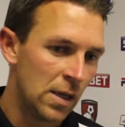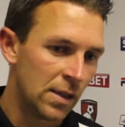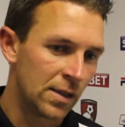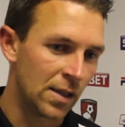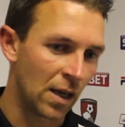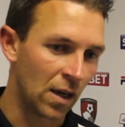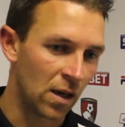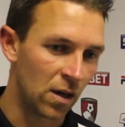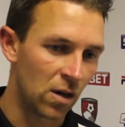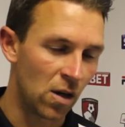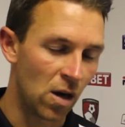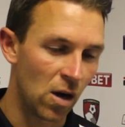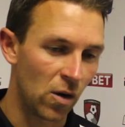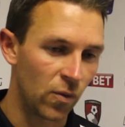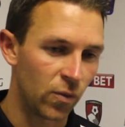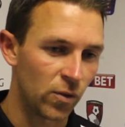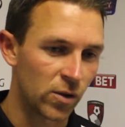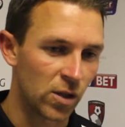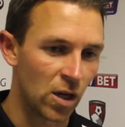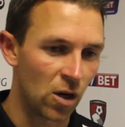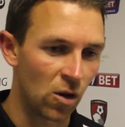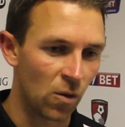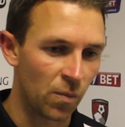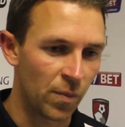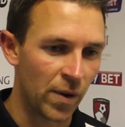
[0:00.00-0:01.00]
Second half
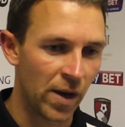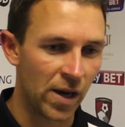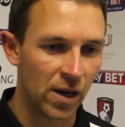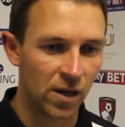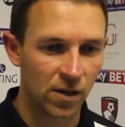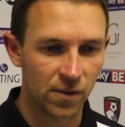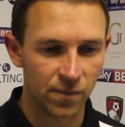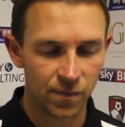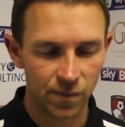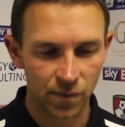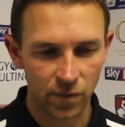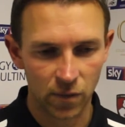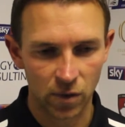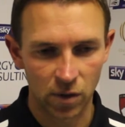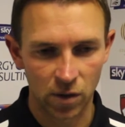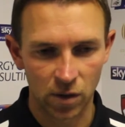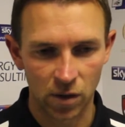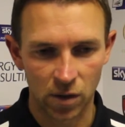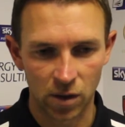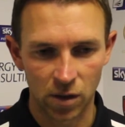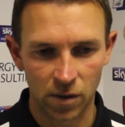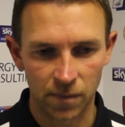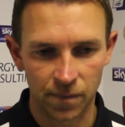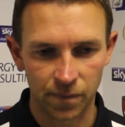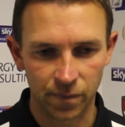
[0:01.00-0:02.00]
was a lot better,
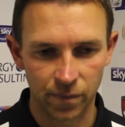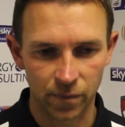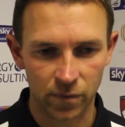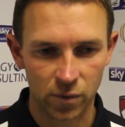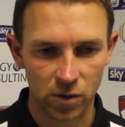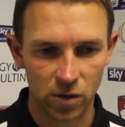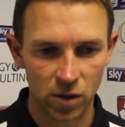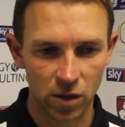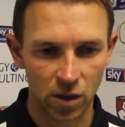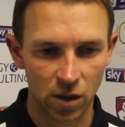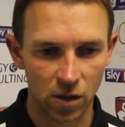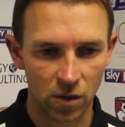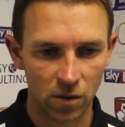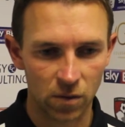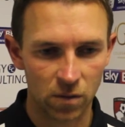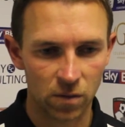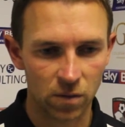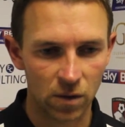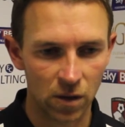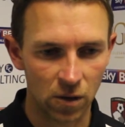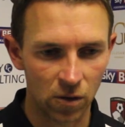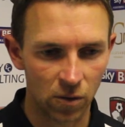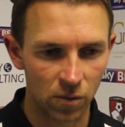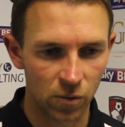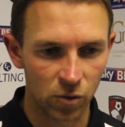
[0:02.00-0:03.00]
you know,
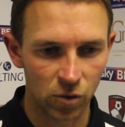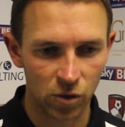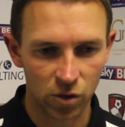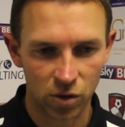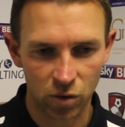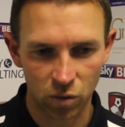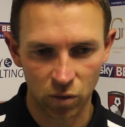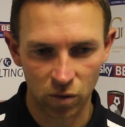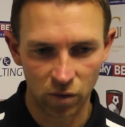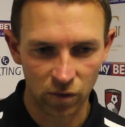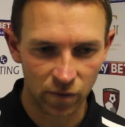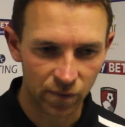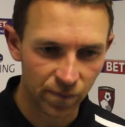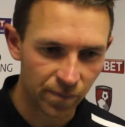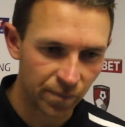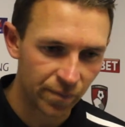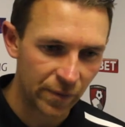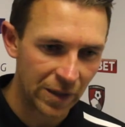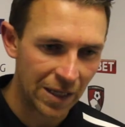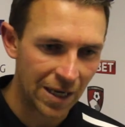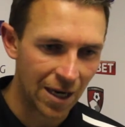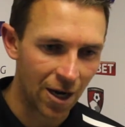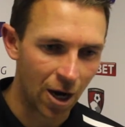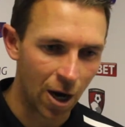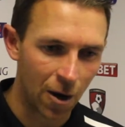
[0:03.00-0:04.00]
a lot more sort of
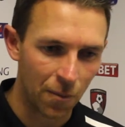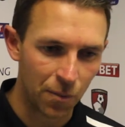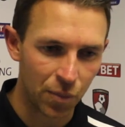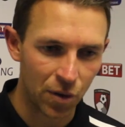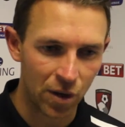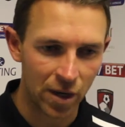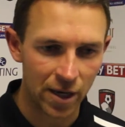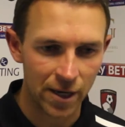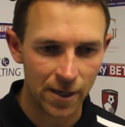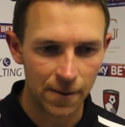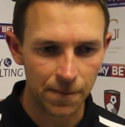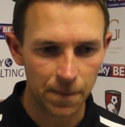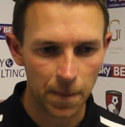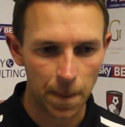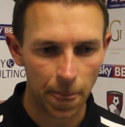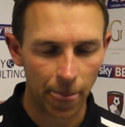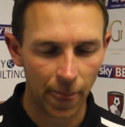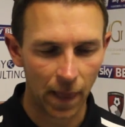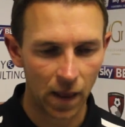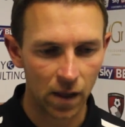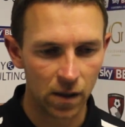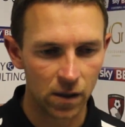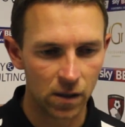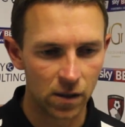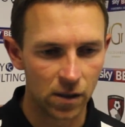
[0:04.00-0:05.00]
link-up play,
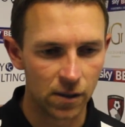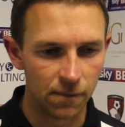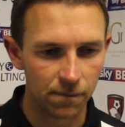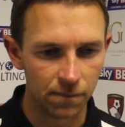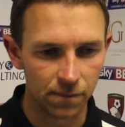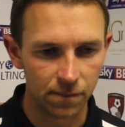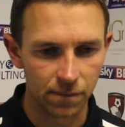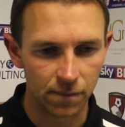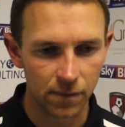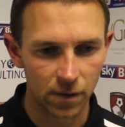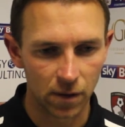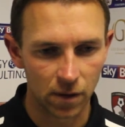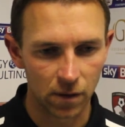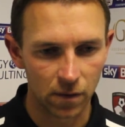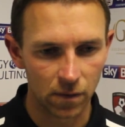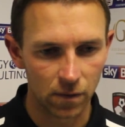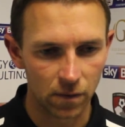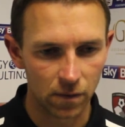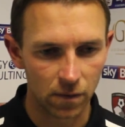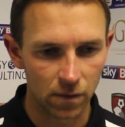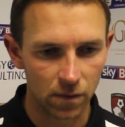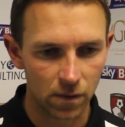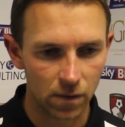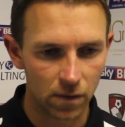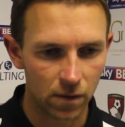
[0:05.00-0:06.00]
you know,
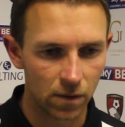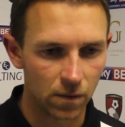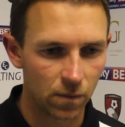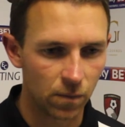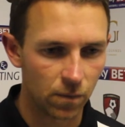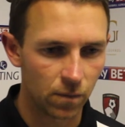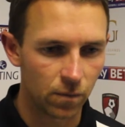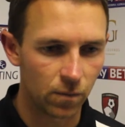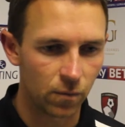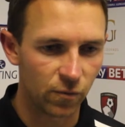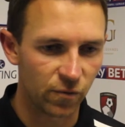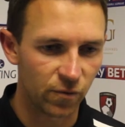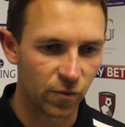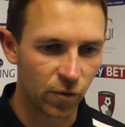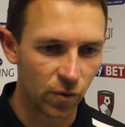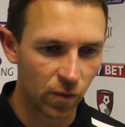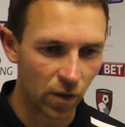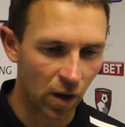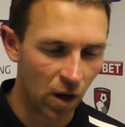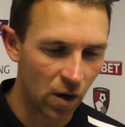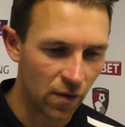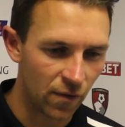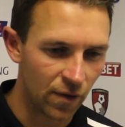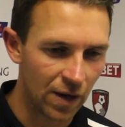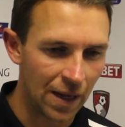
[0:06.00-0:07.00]

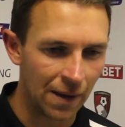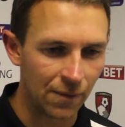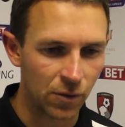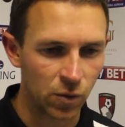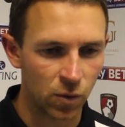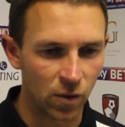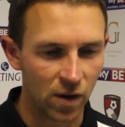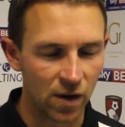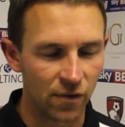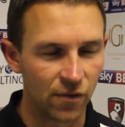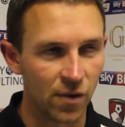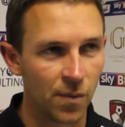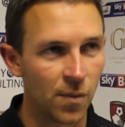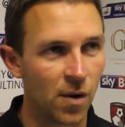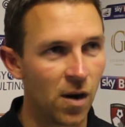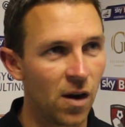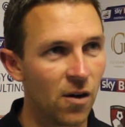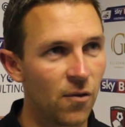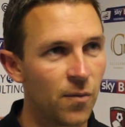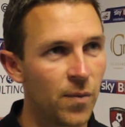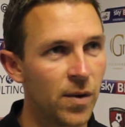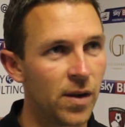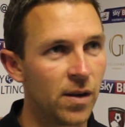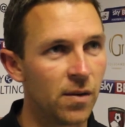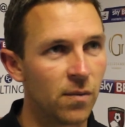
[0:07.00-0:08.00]
overlaps wherever it might
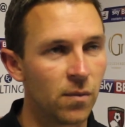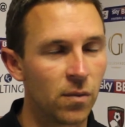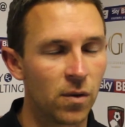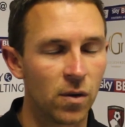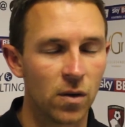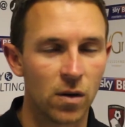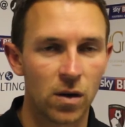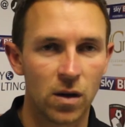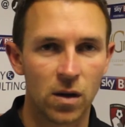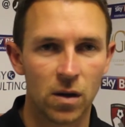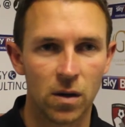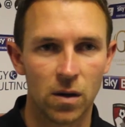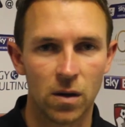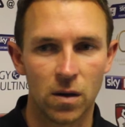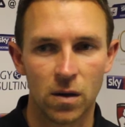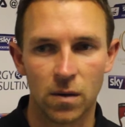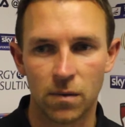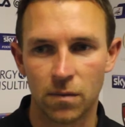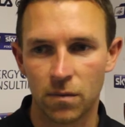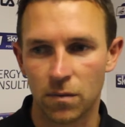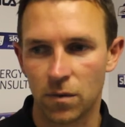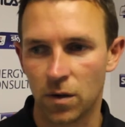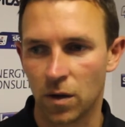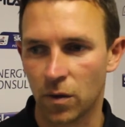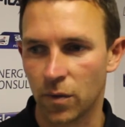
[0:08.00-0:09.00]
have been, but,
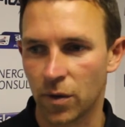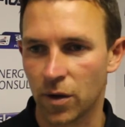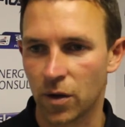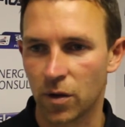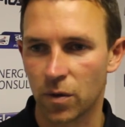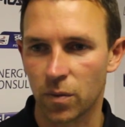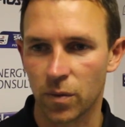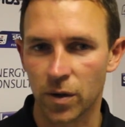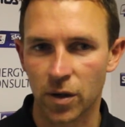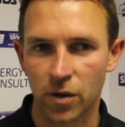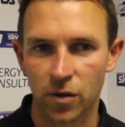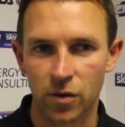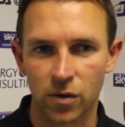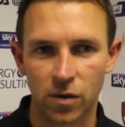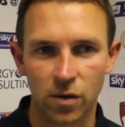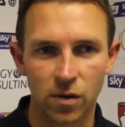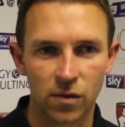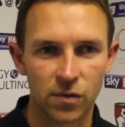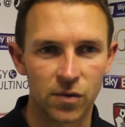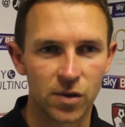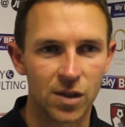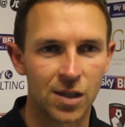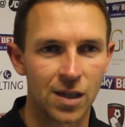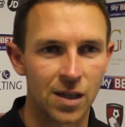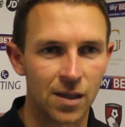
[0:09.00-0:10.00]
you know, we couldn't
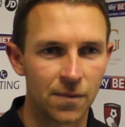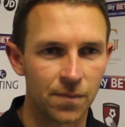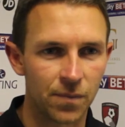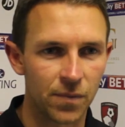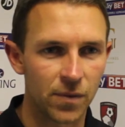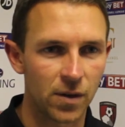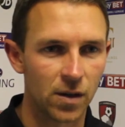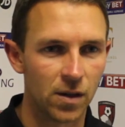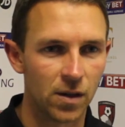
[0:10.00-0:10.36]
obviously